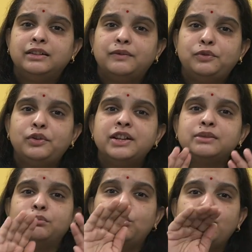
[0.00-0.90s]
The fluid
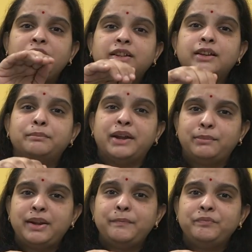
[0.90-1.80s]
is moving the
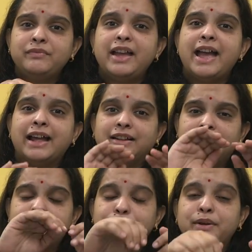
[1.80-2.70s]
baby
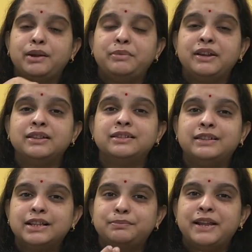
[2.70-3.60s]
and this baby is
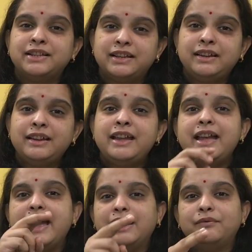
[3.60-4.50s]
displacing,
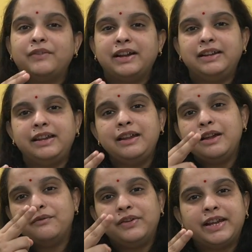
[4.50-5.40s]
and
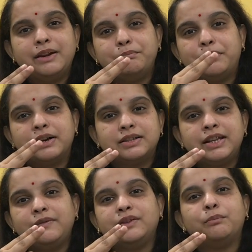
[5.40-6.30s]
finally we can
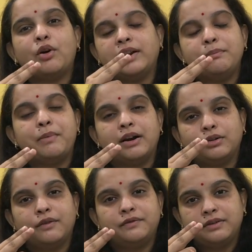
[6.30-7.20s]
perceive the body
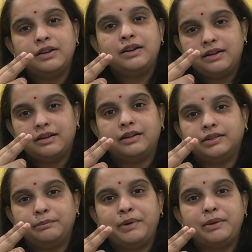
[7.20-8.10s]
part of
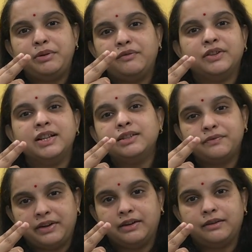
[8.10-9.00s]
the baby with
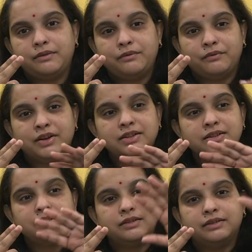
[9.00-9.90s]
this finger
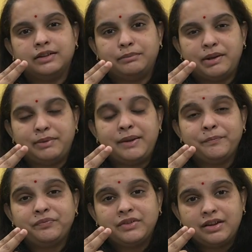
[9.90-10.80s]
once the
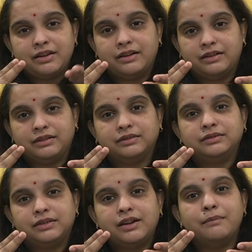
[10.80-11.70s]
baby
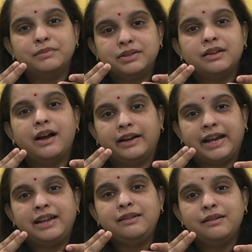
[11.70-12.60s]
comes
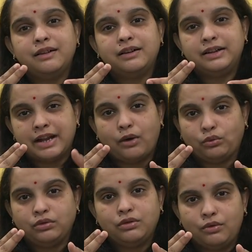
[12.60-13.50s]
again
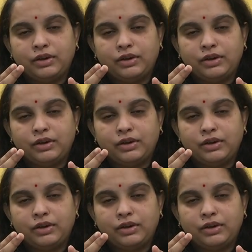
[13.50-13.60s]
down.